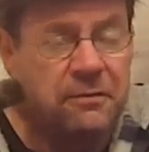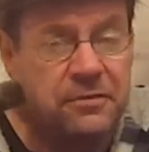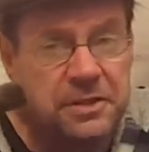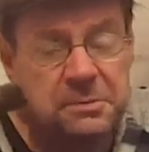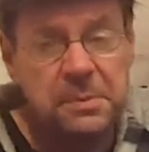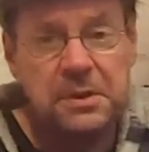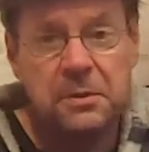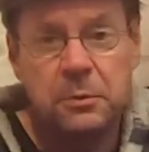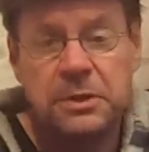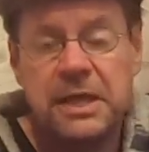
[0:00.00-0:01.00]
of the
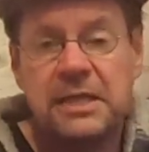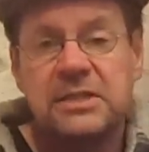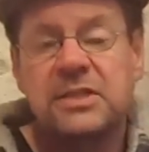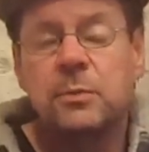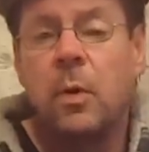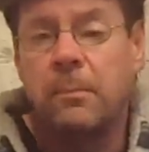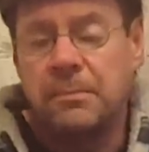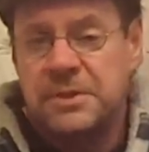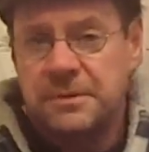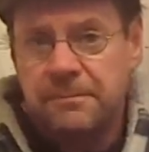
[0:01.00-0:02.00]
spirit would get
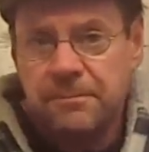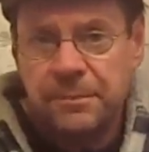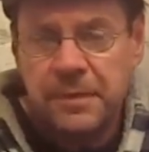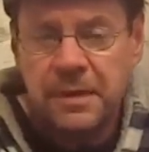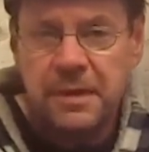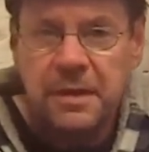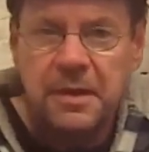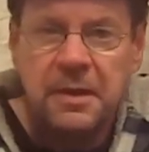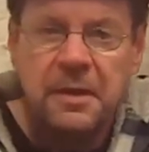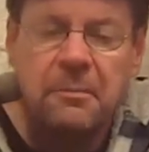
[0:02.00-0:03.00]
swamped
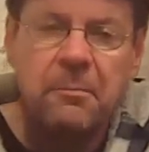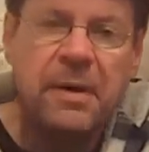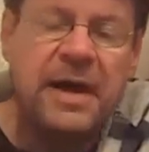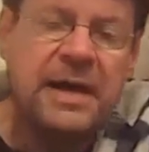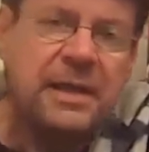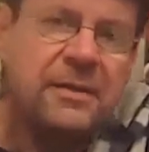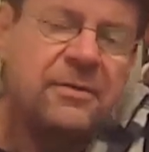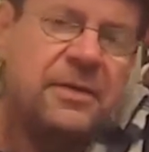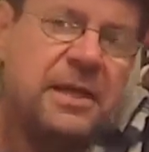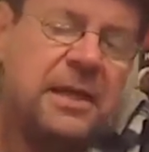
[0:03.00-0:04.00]
by
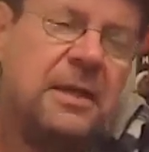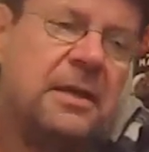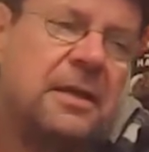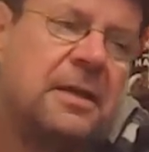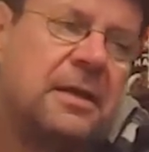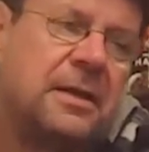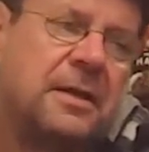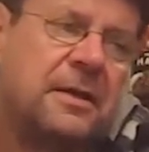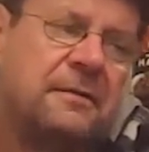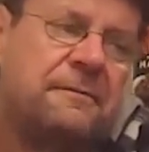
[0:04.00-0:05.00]
the
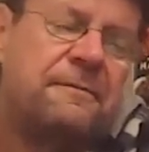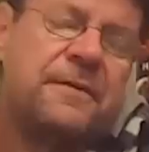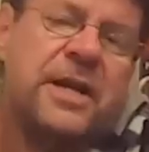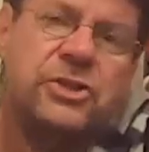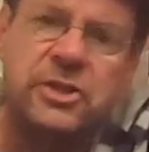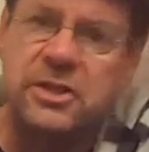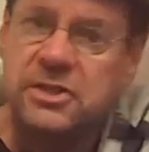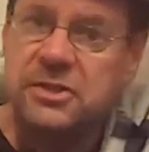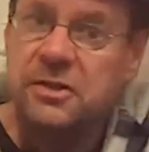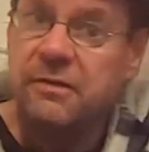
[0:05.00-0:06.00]

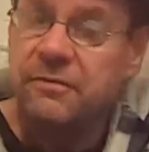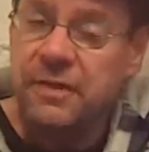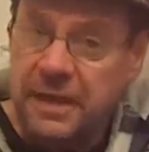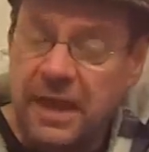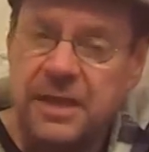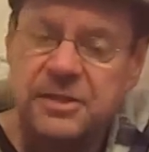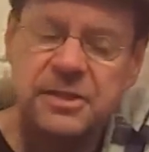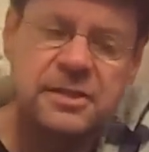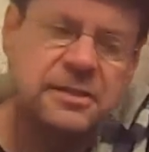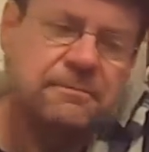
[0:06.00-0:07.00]
freshness of the
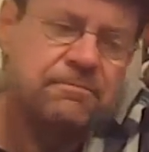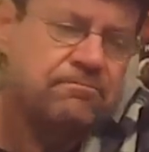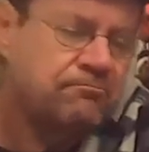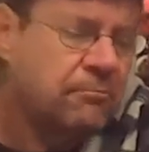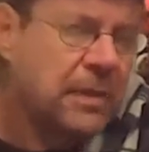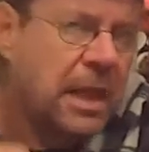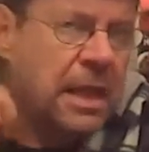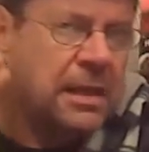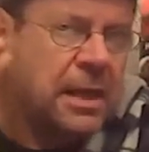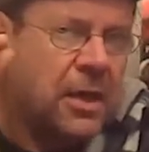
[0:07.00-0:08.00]
casks.
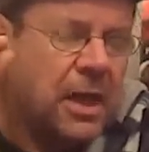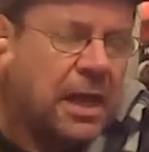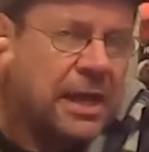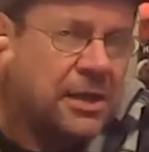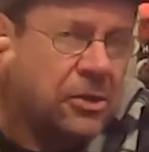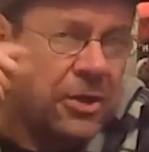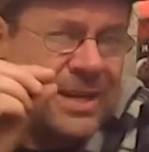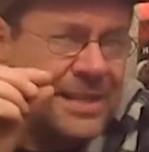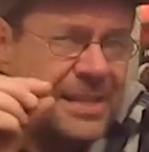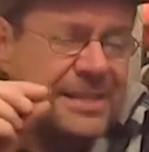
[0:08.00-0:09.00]
Now,
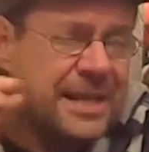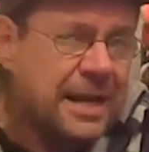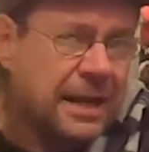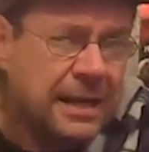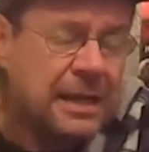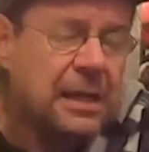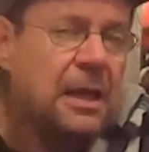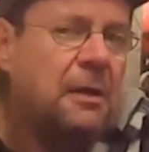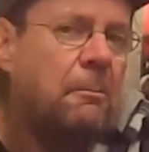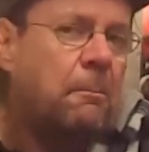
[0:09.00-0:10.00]
not necessarily,
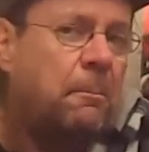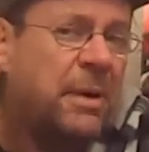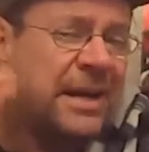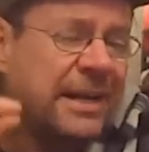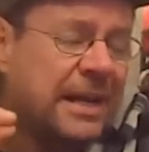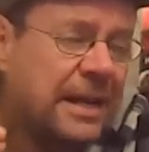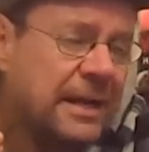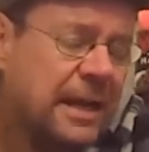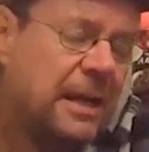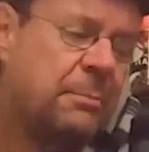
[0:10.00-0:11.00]
but it
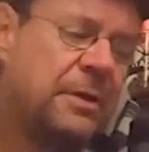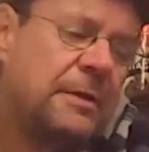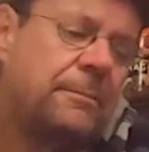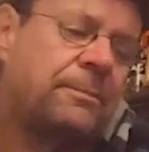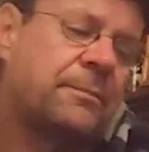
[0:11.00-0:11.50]
can happen.